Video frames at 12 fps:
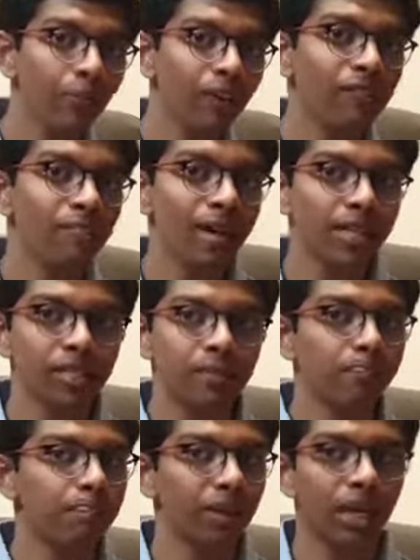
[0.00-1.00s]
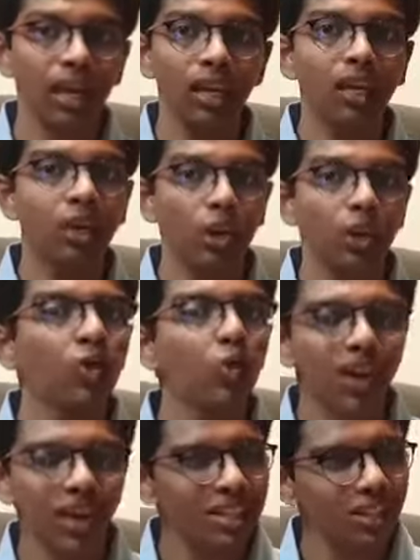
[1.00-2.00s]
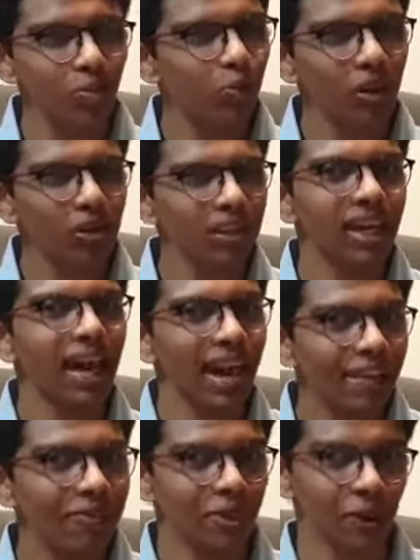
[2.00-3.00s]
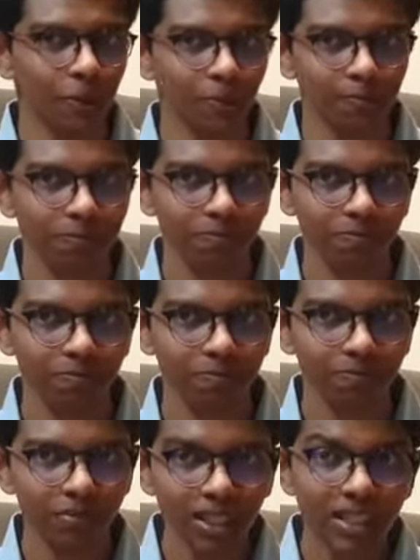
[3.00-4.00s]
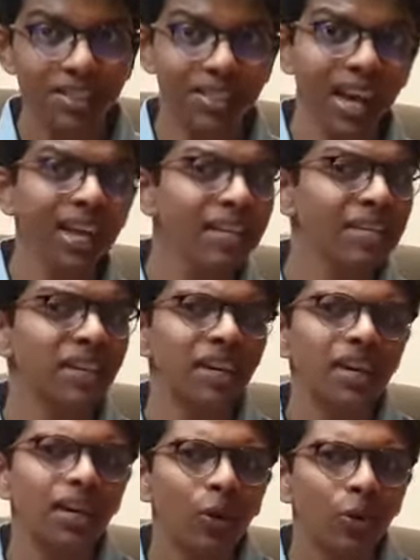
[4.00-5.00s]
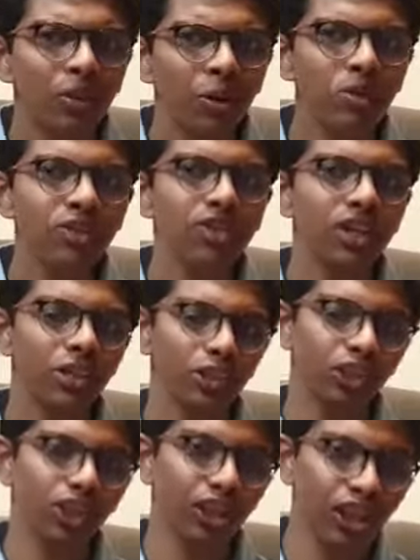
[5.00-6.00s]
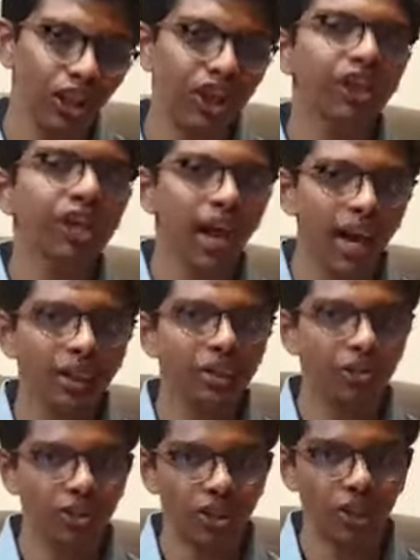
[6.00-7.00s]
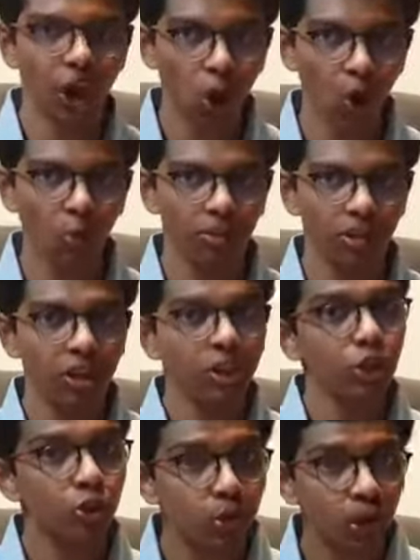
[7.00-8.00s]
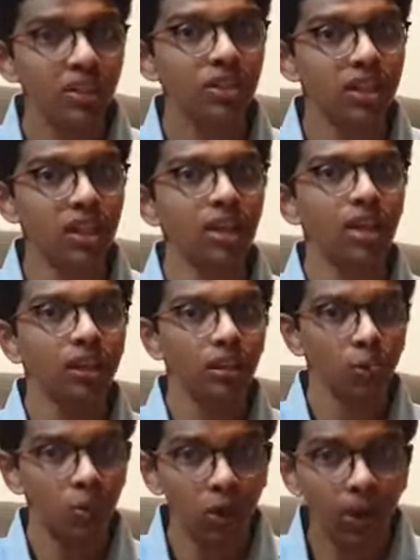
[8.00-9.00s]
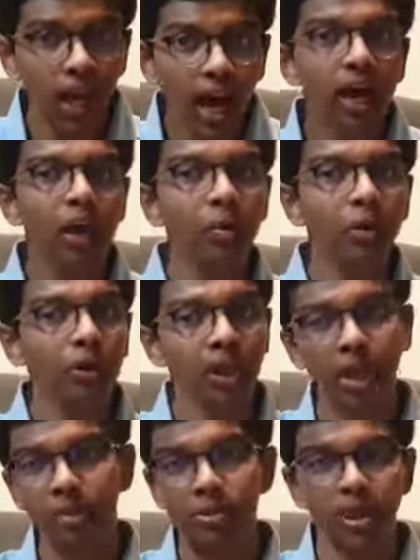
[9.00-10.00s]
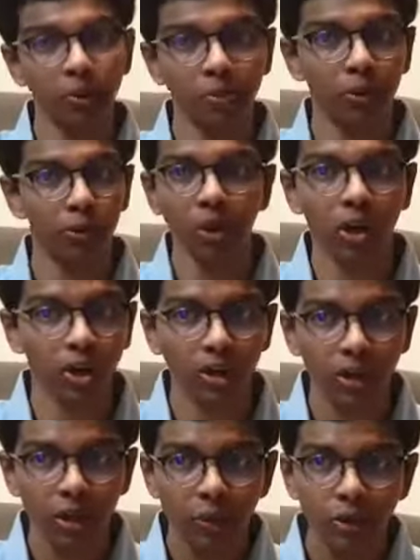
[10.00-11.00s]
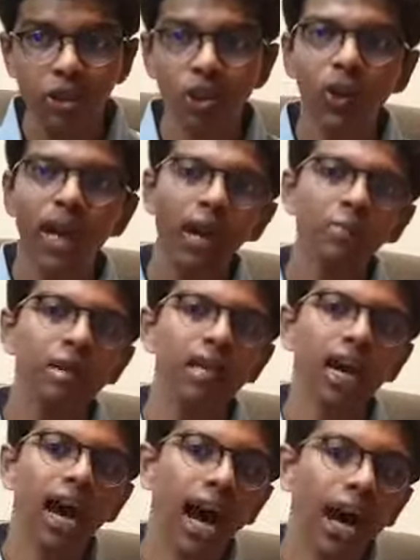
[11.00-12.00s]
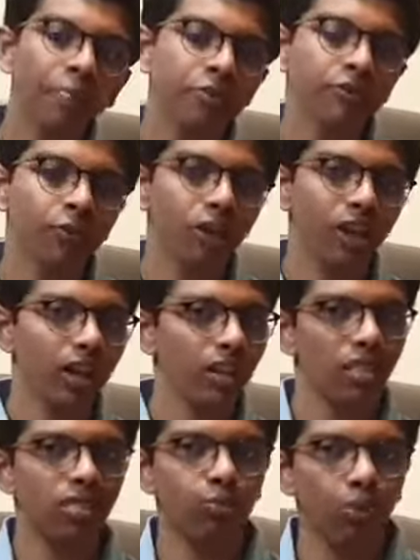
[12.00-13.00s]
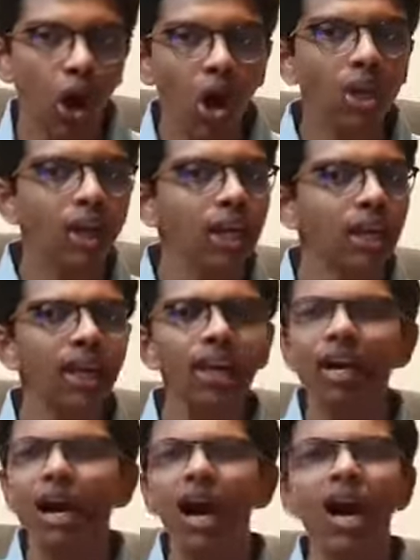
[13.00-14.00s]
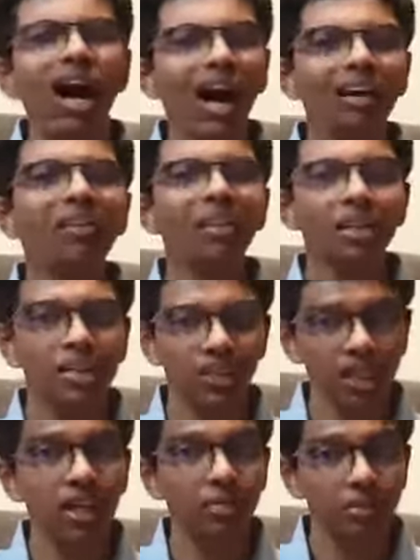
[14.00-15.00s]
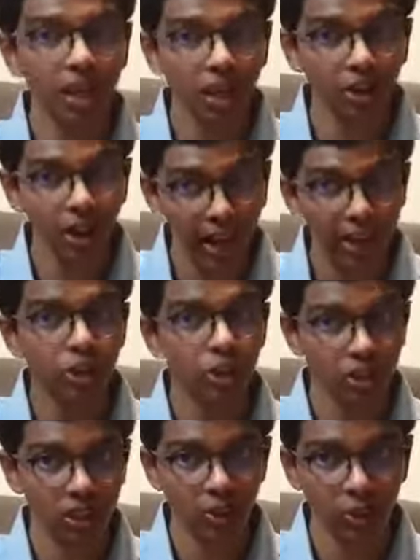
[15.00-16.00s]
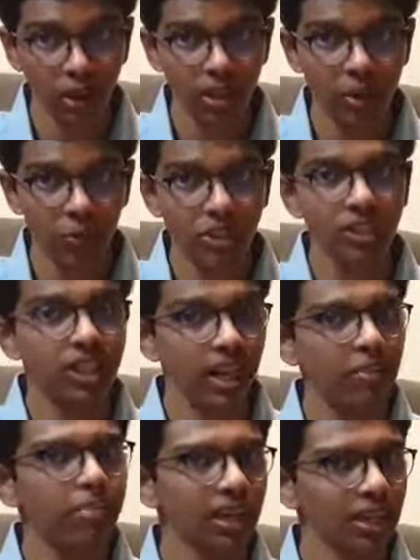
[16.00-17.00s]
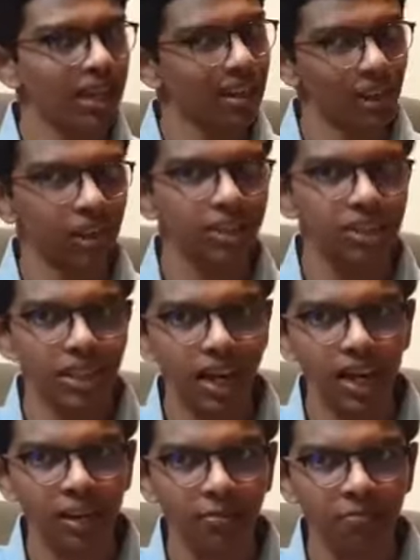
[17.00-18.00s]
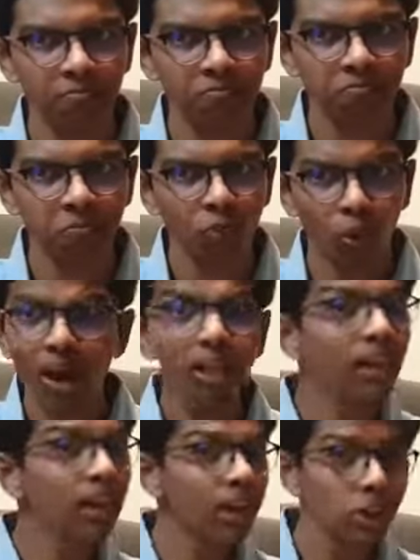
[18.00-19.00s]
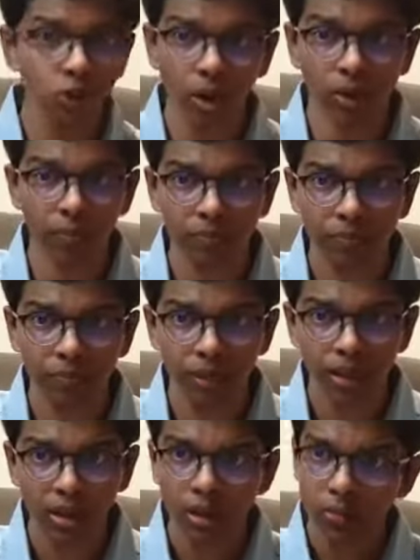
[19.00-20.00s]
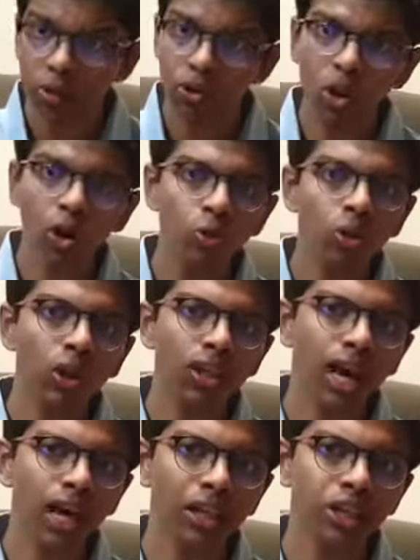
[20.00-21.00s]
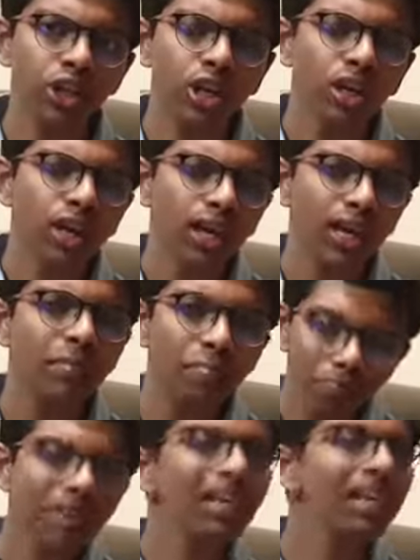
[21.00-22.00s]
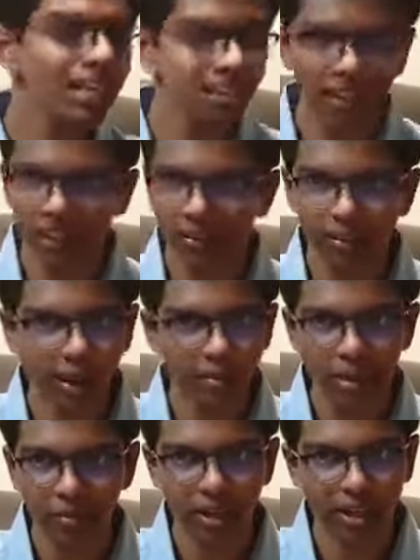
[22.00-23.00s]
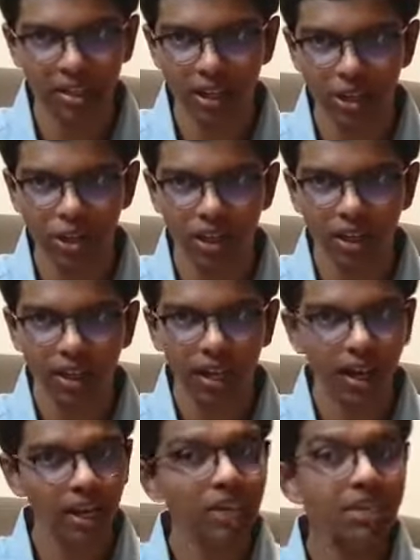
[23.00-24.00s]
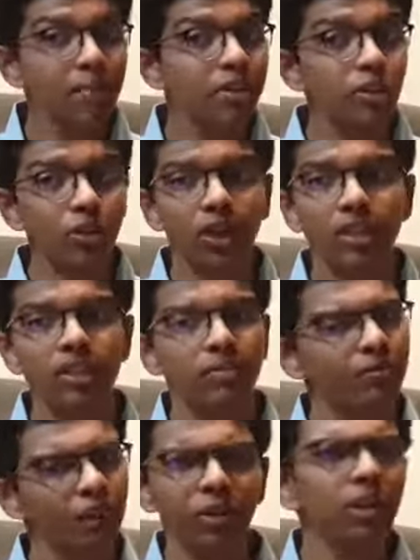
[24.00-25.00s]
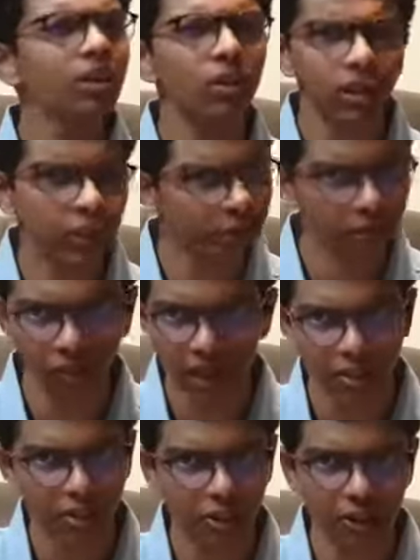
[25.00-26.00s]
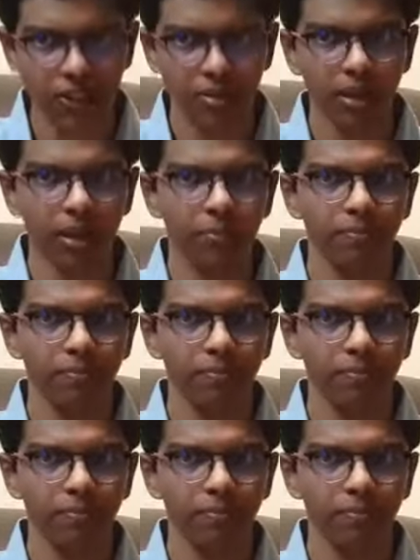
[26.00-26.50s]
would have meant beginning anew when I didn't really have to. Second, when there were such good colleges at home, trusted, reliable names like Podar, which allowed me to opt for an enthralling, highly esteemed international degree that would stand me in good stead, why look elsewhere? Podar World College immediately leapt to my attention, and it demonstrated some very clear advantages to me.